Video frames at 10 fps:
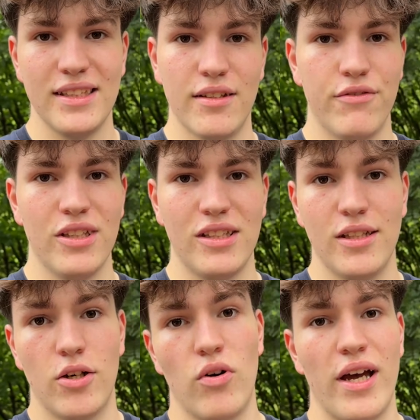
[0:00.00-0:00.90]
a
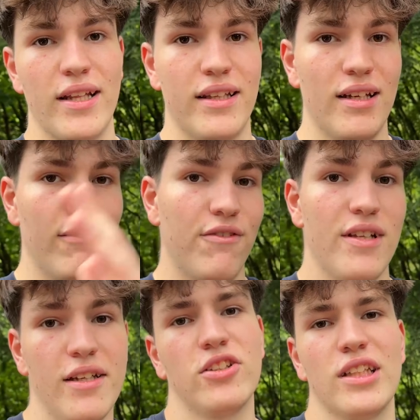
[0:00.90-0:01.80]
video and then
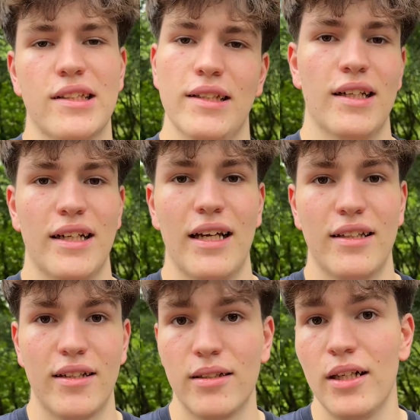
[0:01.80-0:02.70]
finished it in
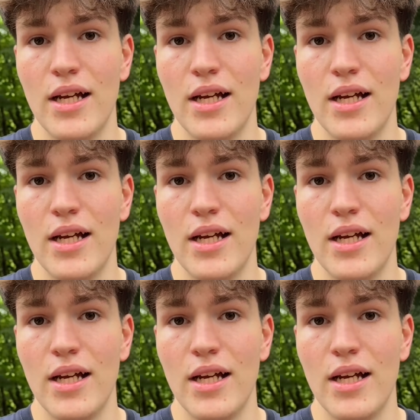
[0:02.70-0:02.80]
another,